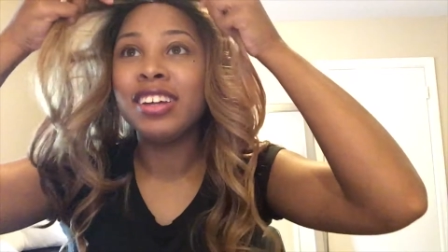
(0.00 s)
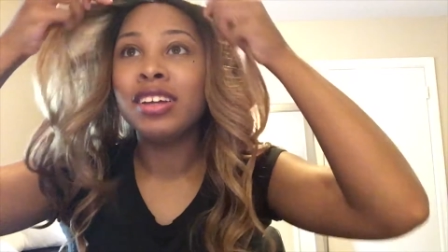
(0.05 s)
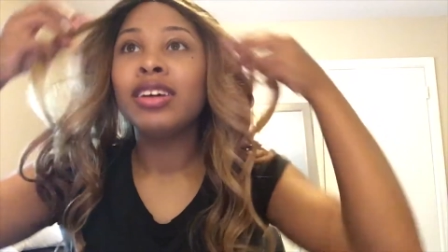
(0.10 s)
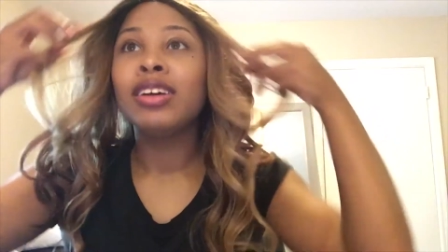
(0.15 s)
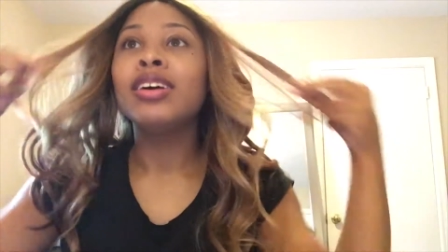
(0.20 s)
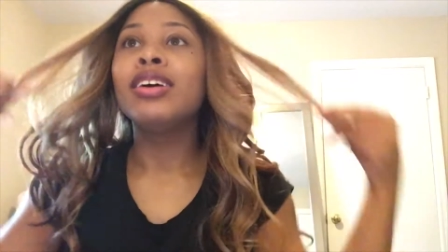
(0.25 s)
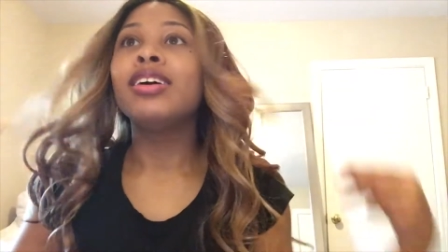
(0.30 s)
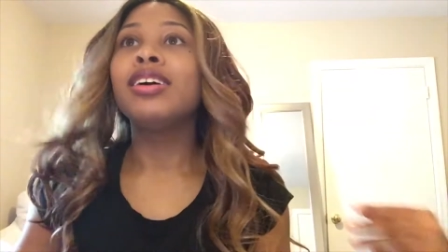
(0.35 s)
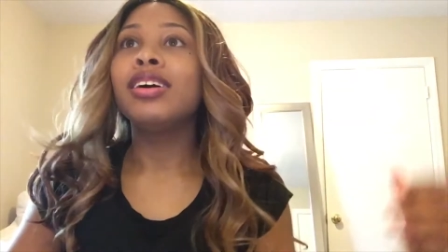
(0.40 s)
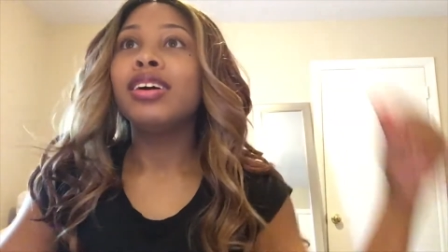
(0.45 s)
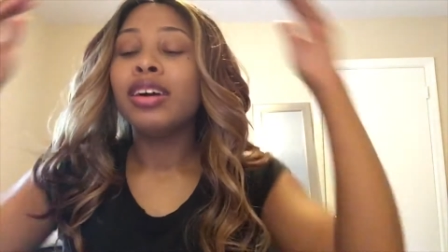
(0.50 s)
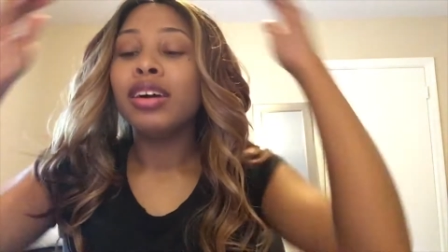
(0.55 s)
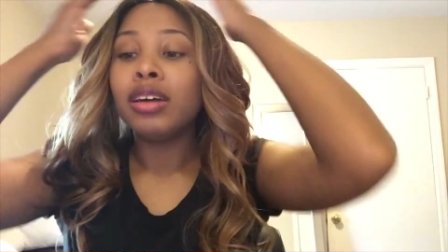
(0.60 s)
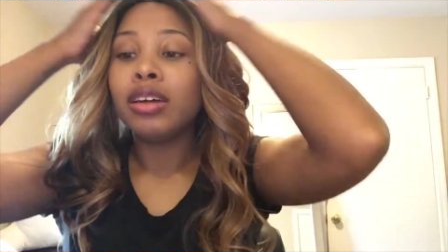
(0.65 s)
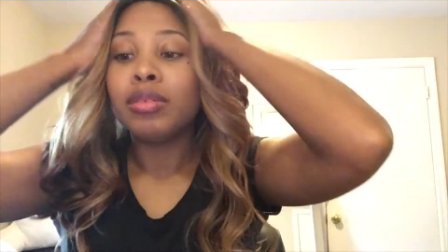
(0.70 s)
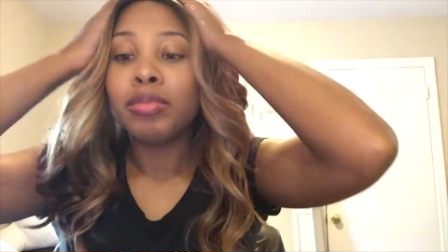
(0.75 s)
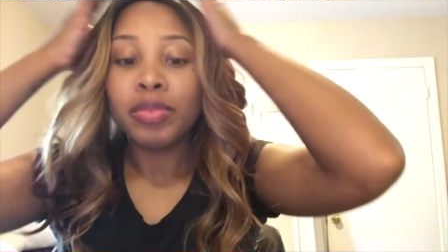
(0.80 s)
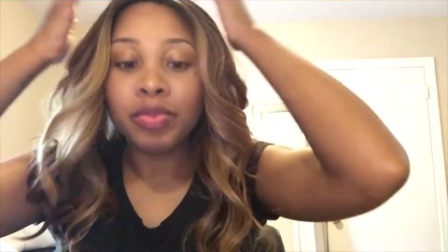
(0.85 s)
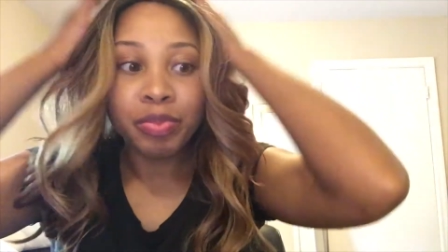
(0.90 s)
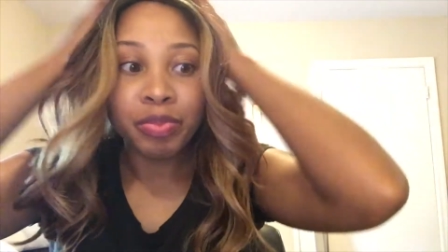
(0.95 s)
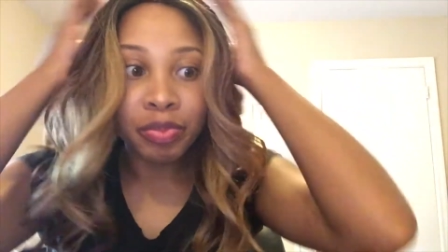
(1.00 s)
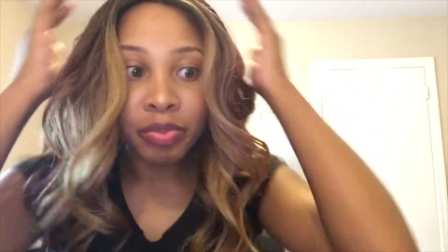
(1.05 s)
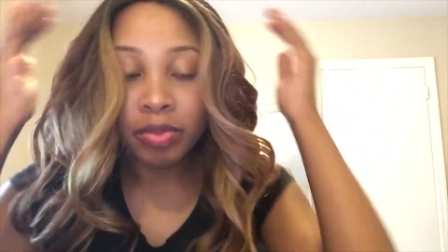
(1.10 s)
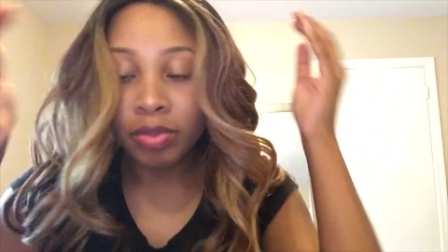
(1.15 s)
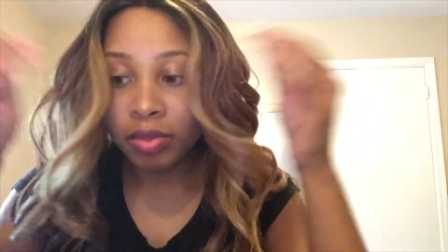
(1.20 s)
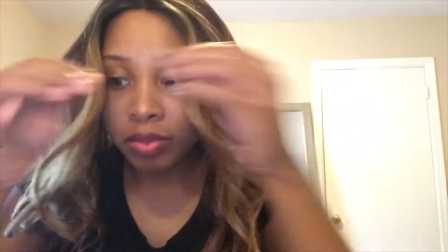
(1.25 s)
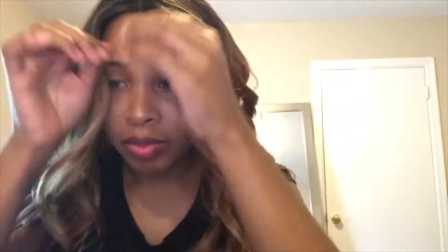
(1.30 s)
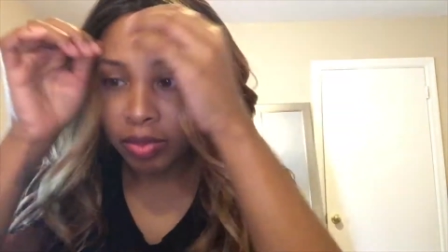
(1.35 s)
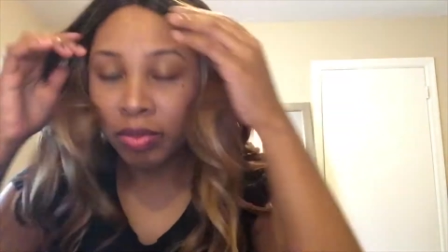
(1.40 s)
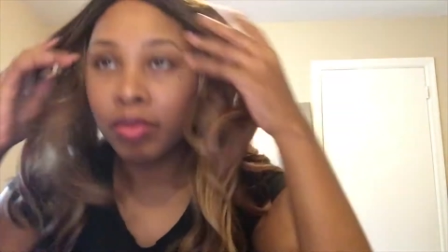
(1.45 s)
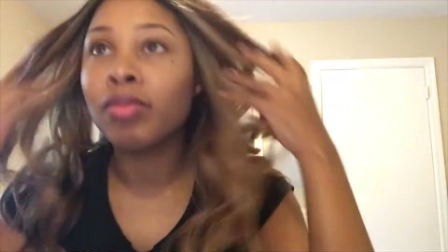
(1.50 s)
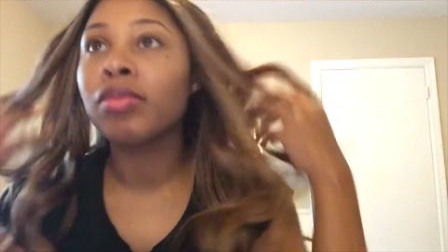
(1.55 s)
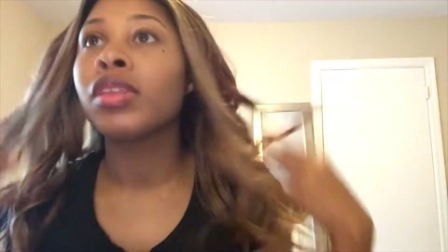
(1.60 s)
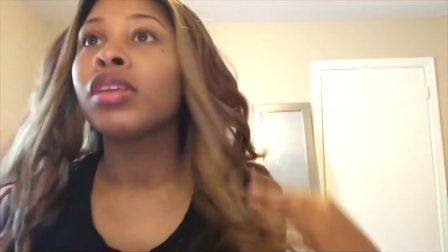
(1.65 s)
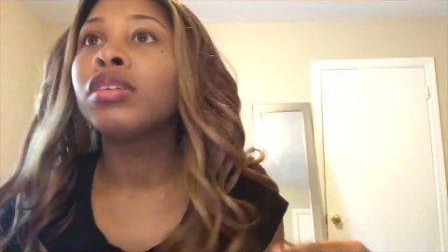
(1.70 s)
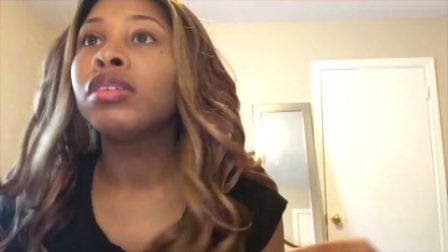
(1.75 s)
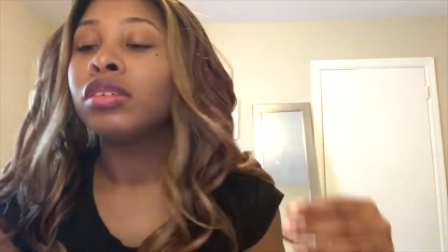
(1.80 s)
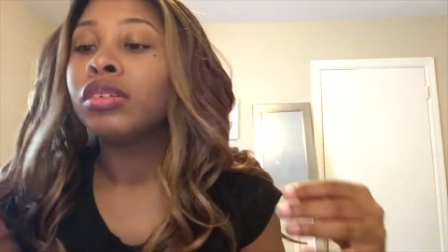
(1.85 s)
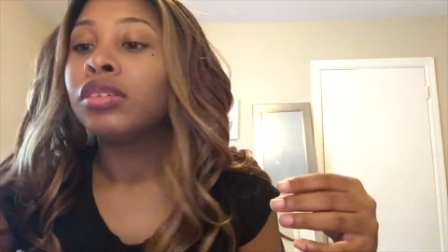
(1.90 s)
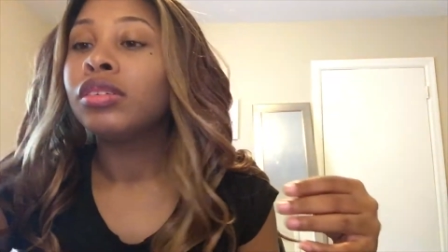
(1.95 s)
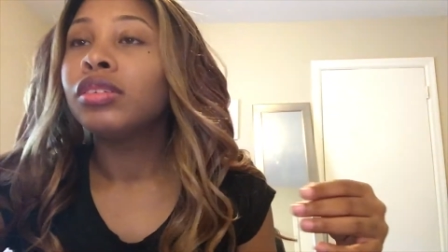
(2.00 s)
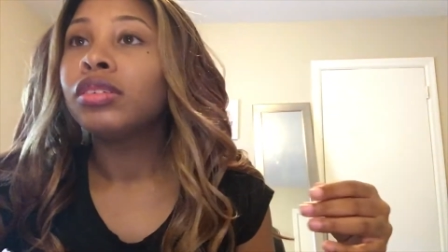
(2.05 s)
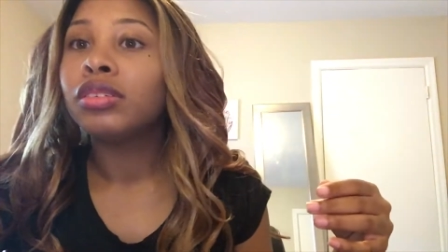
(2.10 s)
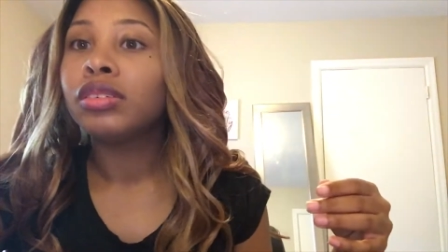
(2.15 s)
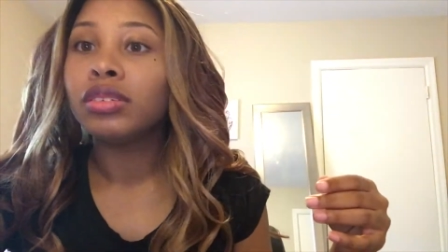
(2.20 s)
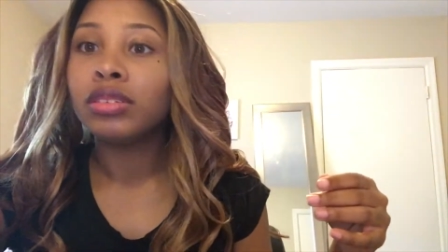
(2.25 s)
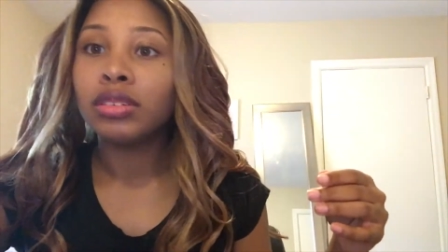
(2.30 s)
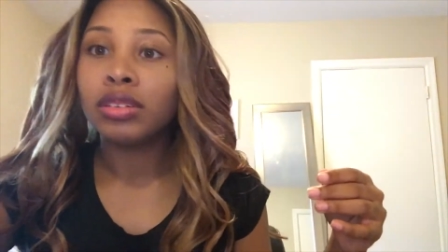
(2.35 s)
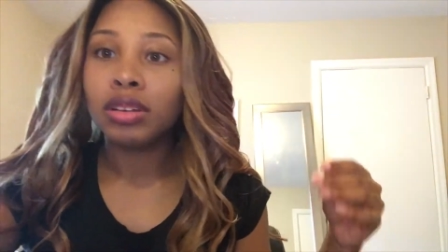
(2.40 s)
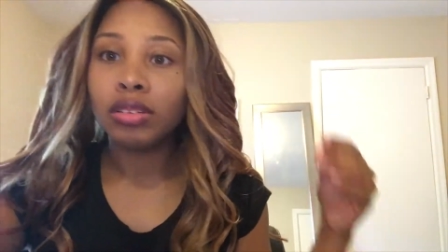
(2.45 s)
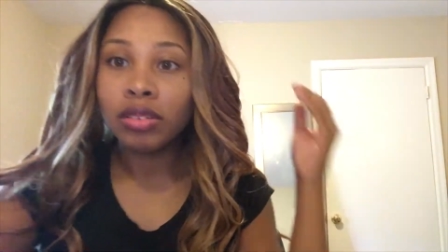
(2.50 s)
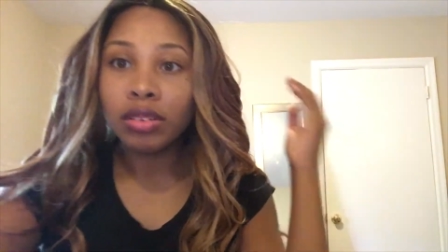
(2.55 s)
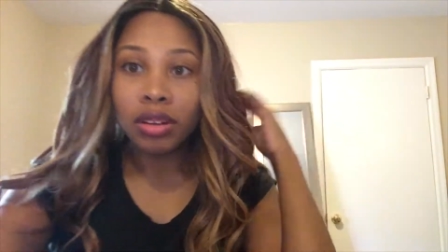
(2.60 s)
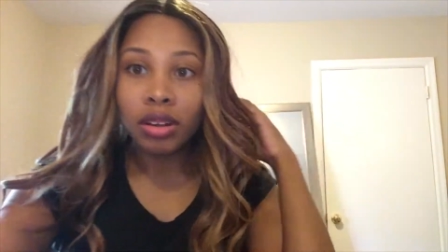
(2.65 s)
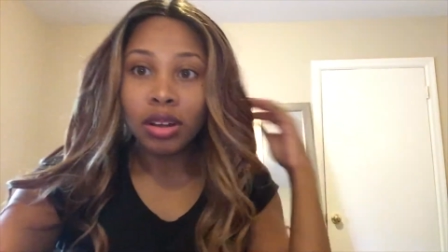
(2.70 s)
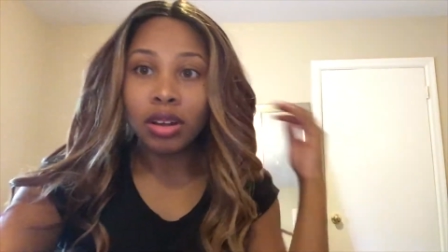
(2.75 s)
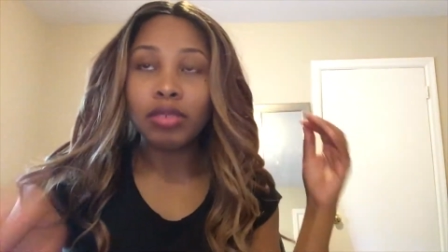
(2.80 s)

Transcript: look terrible okay i'm lying yes it do we gonna